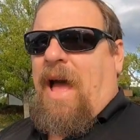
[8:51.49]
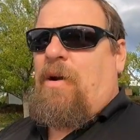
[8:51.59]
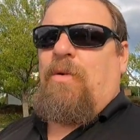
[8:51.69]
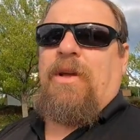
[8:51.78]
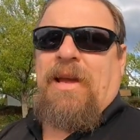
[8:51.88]

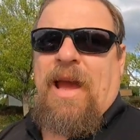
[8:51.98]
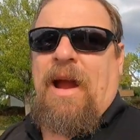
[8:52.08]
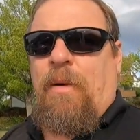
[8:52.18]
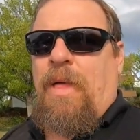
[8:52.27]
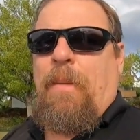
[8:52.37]
I don't really
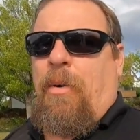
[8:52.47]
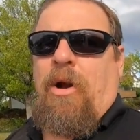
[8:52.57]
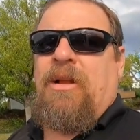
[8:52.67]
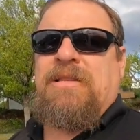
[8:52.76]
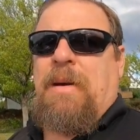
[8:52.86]
care with that
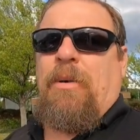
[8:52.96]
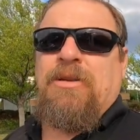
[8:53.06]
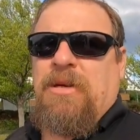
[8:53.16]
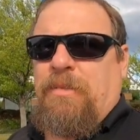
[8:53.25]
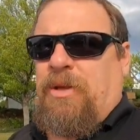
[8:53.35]
part. That
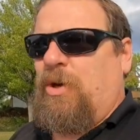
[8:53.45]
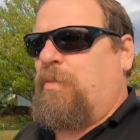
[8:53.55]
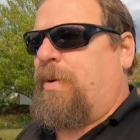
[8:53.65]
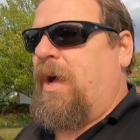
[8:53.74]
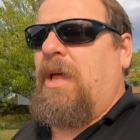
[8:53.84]
part's up to you,
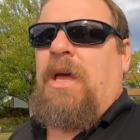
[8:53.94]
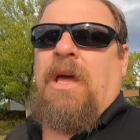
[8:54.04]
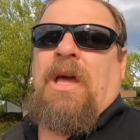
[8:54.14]
but